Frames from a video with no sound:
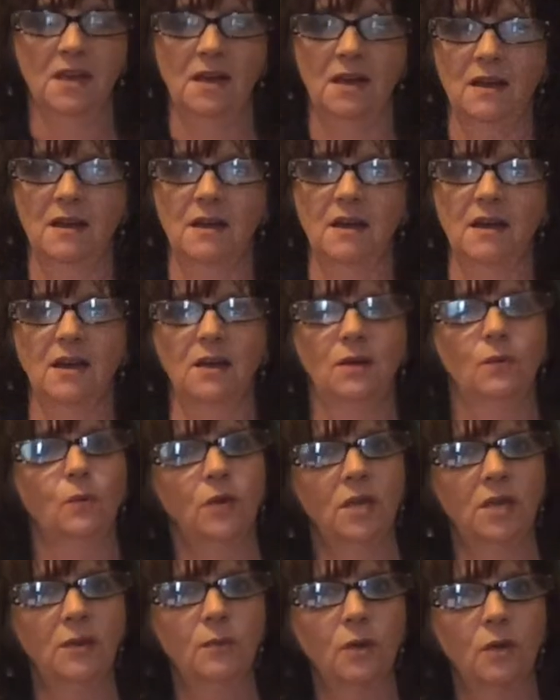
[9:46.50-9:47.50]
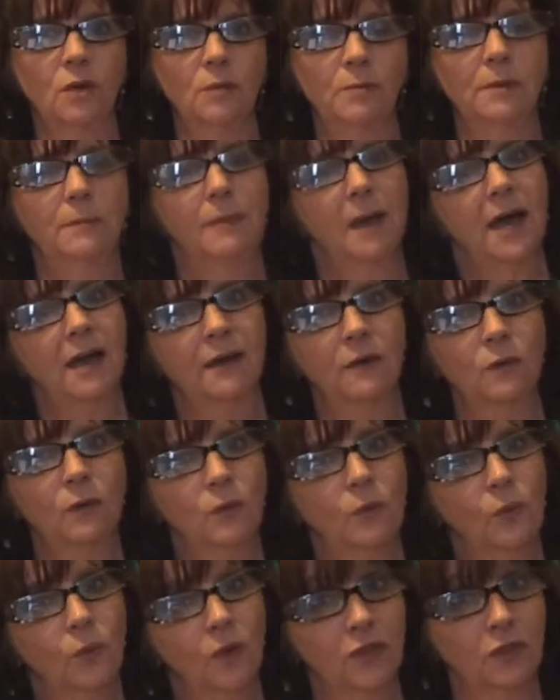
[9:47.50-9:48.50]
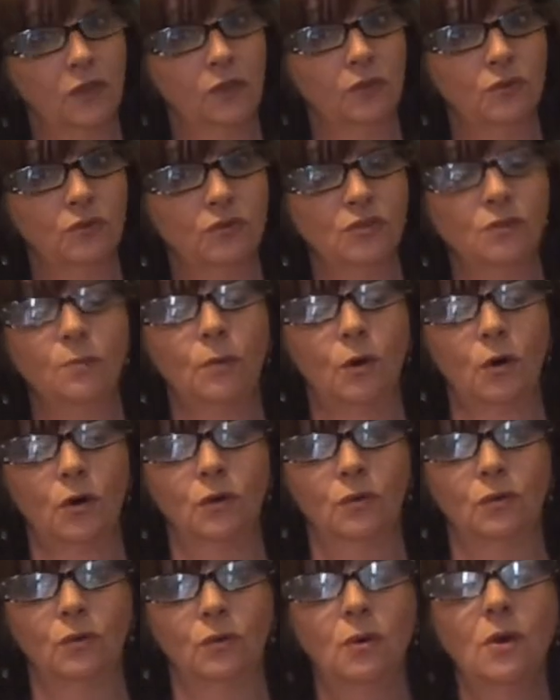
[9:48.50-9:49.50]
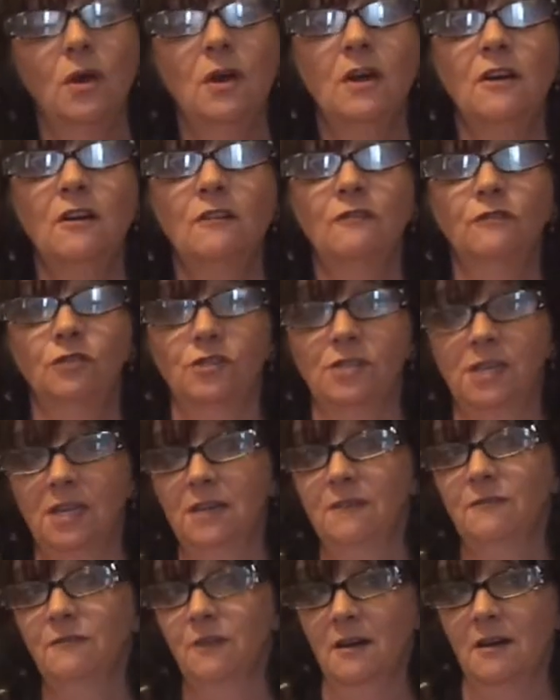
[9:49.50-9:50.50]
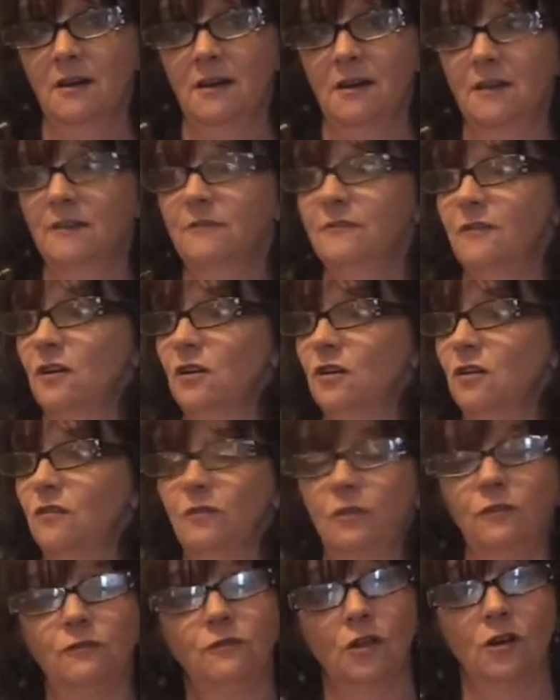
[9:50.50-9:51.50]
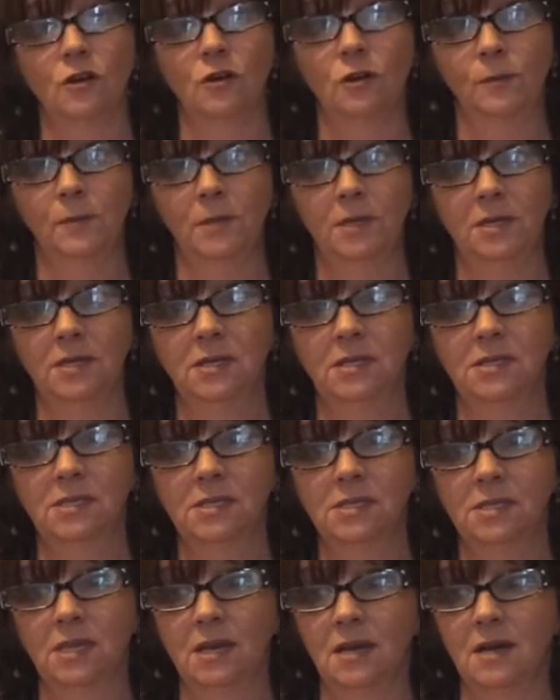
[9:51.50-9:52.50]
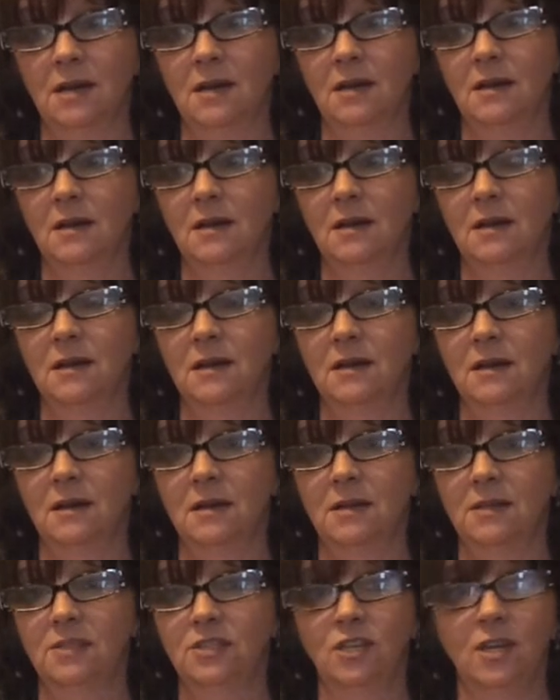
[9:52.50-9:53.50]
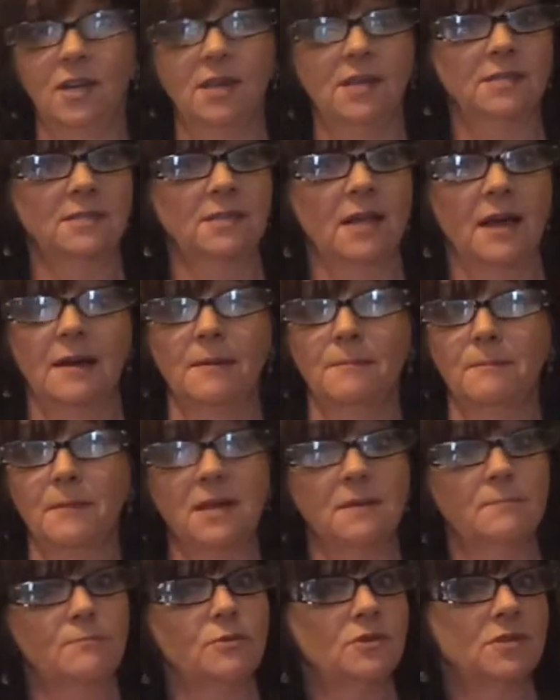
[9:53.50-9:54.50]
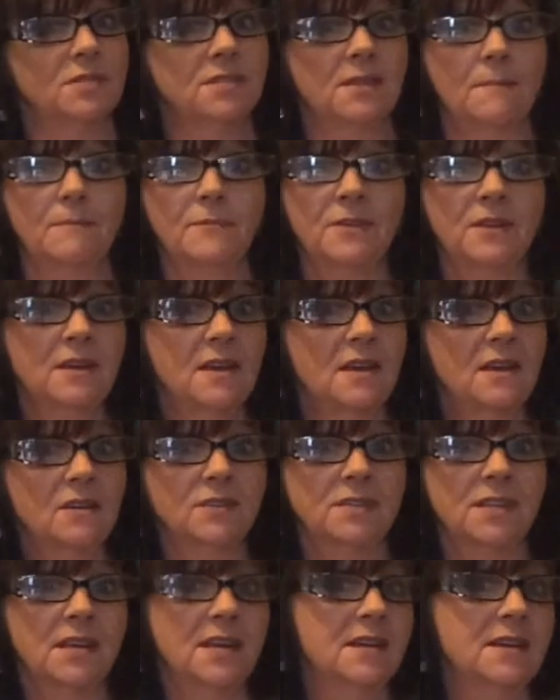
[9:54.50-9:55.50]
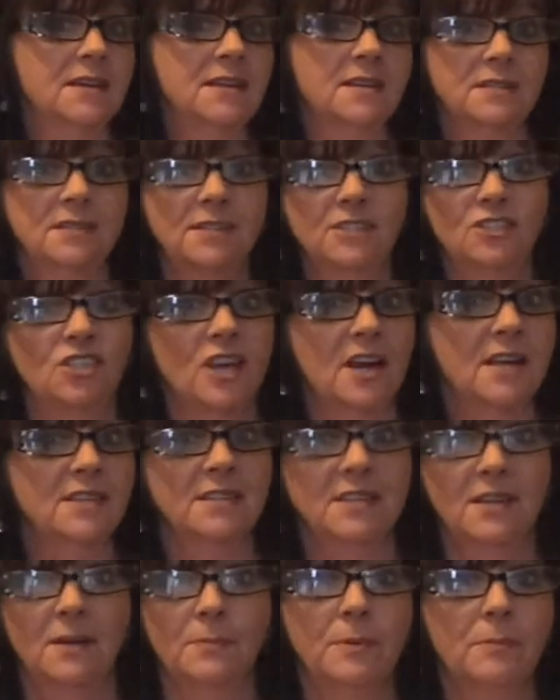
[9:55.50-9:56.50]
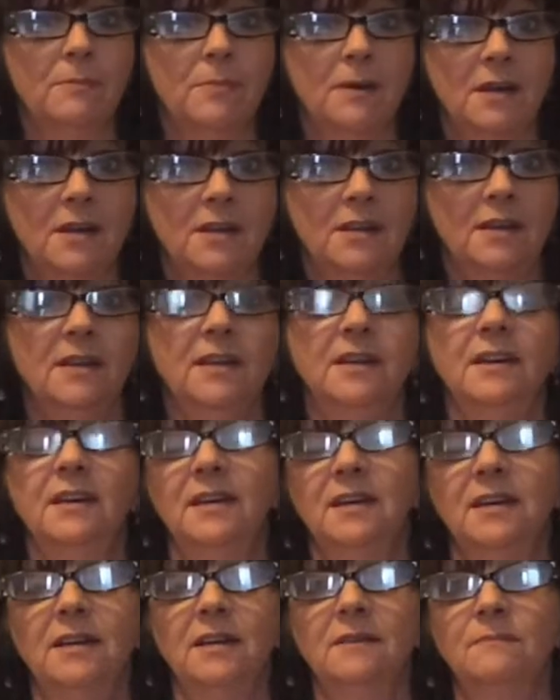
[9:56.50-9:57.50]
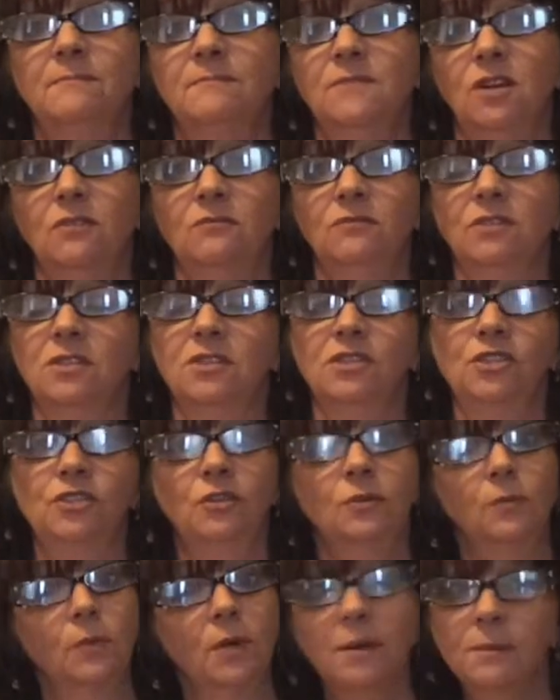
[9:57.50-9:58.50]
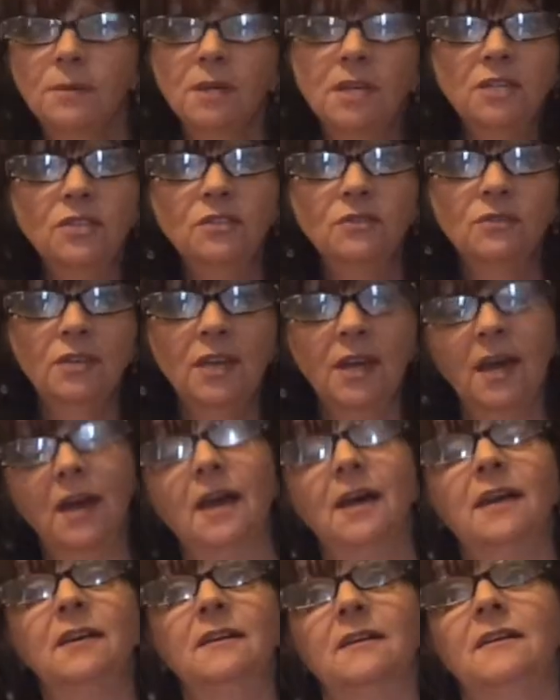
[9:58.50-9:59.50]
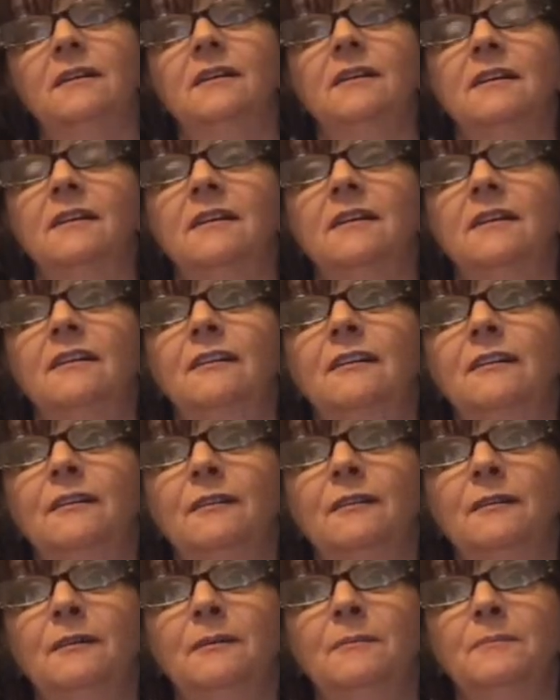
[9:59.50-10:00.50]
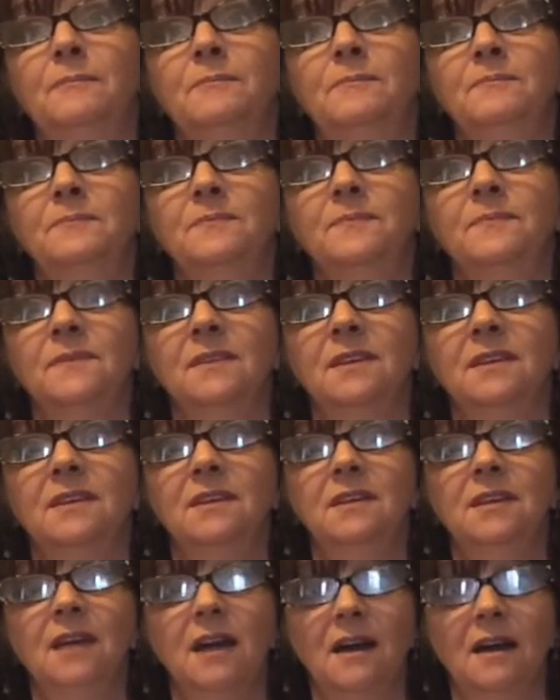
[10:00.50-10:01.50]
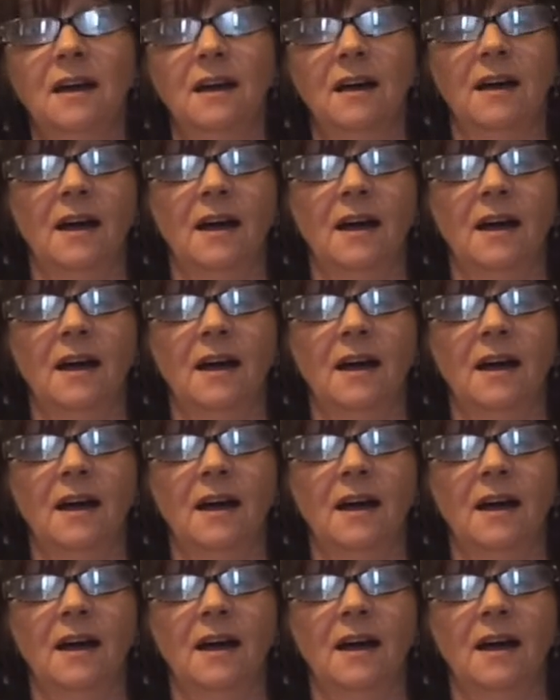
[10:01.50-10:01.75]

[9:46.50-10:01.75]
and we will be back with you tomorrow for day five of our Vlogmas. And yes, I might put something else in it to jazz it up a bit. Not really sure what I'm going to do yet. Um, yeah,